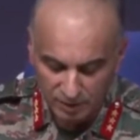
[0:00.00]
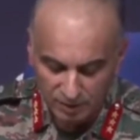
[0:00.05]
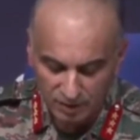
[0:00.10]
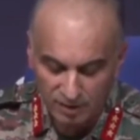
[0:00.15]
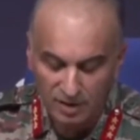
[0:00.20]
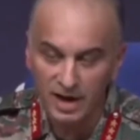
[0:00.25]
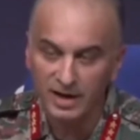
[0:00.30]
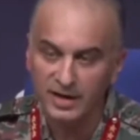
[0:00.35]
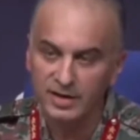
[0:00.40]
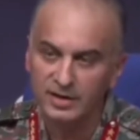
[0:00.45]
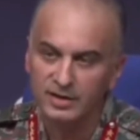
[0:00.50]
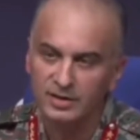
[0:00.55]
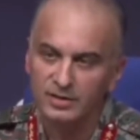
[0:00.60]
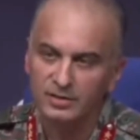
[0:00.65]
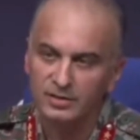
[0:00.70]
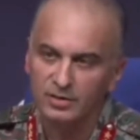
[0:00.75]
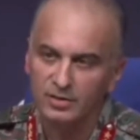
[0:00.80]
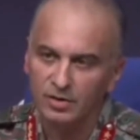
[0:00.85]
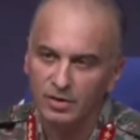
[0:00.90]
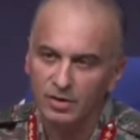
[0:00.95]
The night
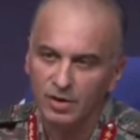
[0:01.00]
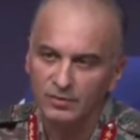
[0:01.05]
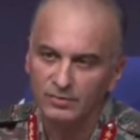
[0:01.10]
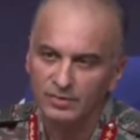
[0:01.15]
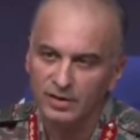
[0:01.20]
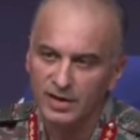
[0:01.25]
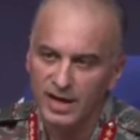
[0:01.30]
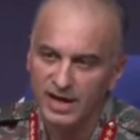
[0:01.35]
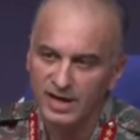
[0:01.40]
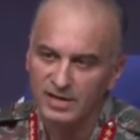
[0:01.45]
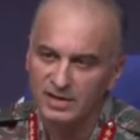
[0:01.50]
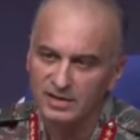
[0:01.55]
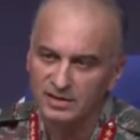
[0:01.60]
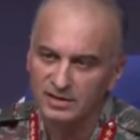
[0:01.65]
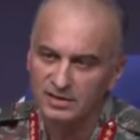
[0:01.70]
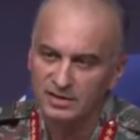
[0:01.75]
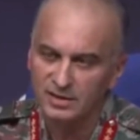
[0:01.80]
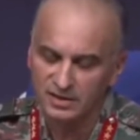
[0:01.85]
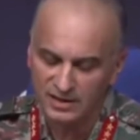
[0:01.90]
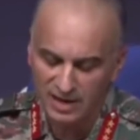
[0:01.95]
of the 9th
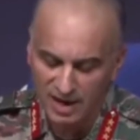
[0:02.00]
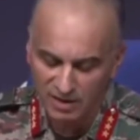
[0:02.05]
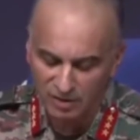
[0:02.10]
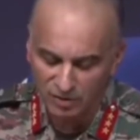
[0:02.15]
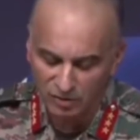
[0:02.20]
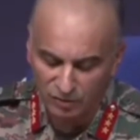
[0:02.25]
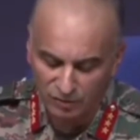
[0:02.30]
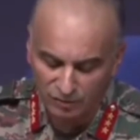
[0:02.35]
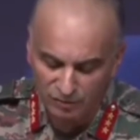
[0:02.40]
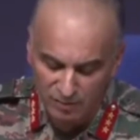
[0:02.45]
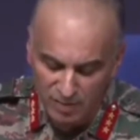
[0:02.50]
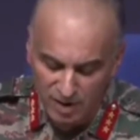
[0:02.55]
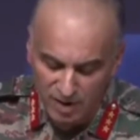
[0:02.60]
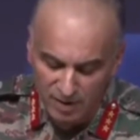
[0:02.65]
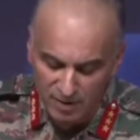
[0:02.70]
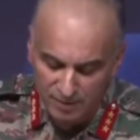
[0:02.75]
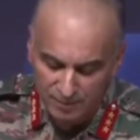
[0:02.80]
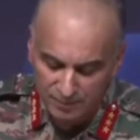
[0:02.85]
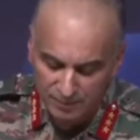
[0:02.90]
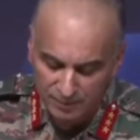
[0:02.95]
and the 10th of
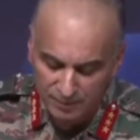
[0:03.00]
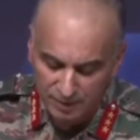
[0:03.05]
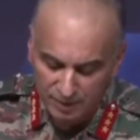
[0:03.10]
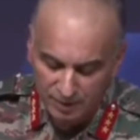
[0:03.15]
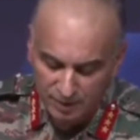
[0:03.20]
May